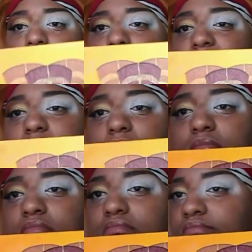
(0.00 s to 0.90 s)
This
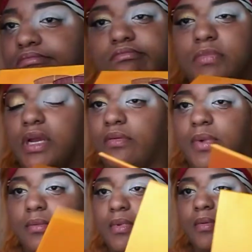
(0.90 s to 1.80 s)
one,
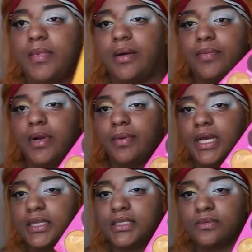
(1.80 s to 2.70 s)
everybody, my mama probably
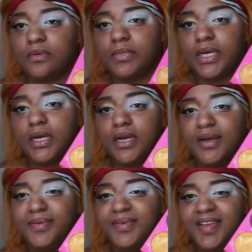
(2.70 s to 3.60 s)
got this one, but
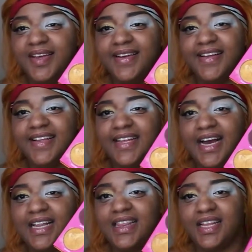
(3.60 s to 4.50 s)

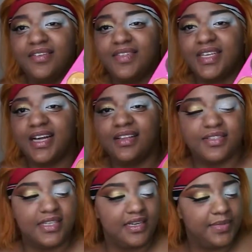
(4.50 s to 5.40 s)
I love the colors
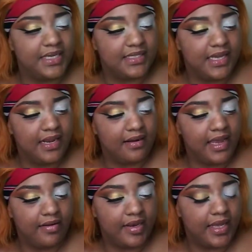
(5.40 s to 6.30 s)
in here because they are
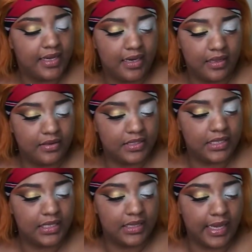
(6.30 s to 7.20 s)
everyday colors, and
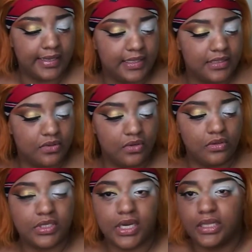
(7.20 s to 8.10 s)
then like these
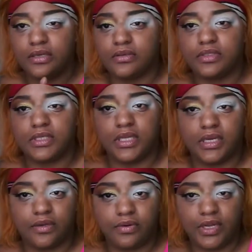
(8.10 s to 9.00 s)
gold colors and the
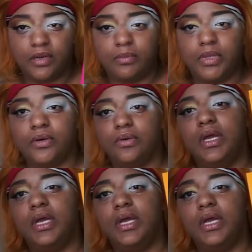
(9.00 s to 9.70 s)
green and blue